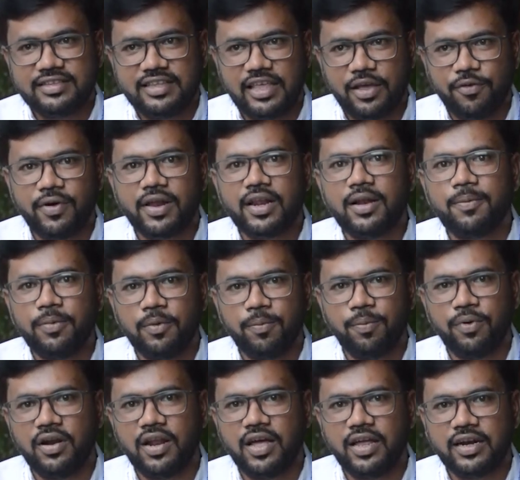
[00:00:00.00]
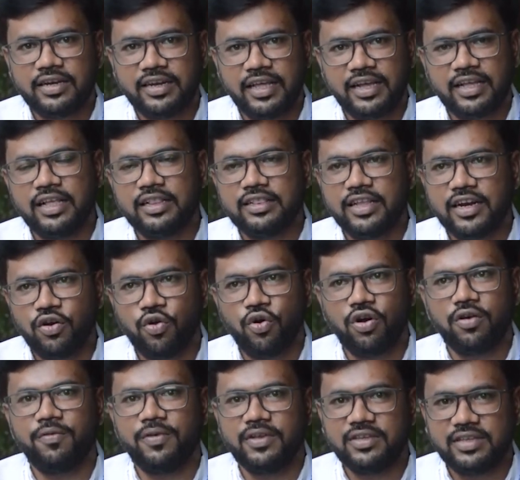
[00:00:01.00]
several people are taking the
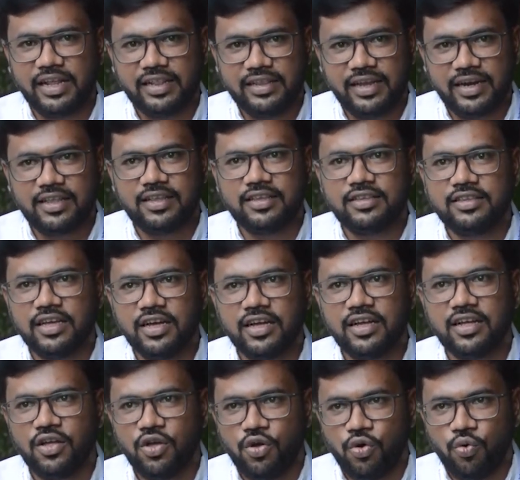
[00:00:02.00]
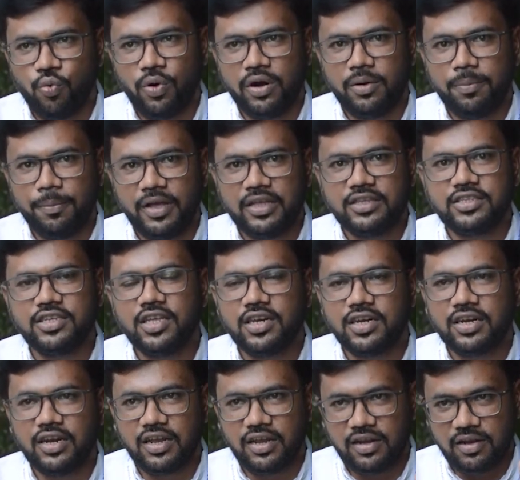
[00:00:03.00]
non-veg and that is the one
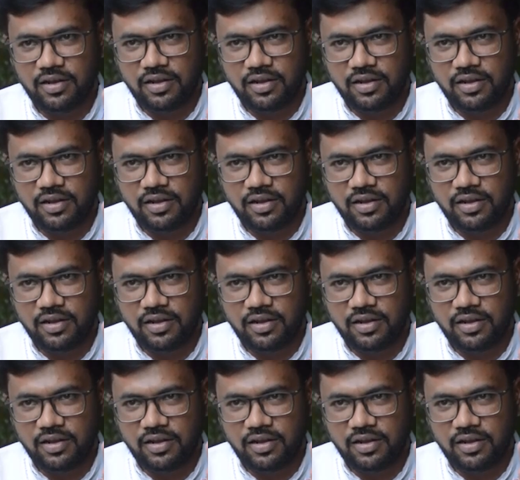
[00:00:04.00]
major